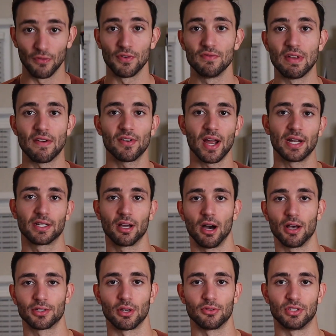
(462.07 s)
if you've never had
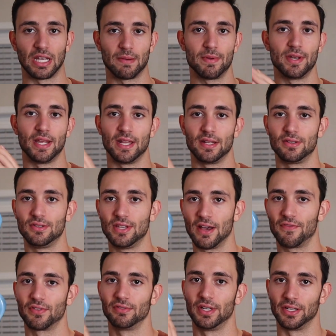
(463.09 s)
Costco salmon, it's
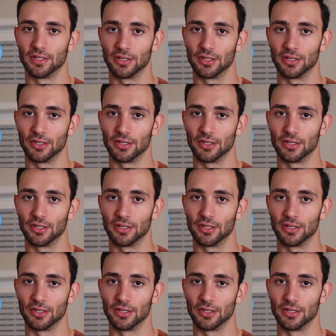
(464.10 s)
definitely a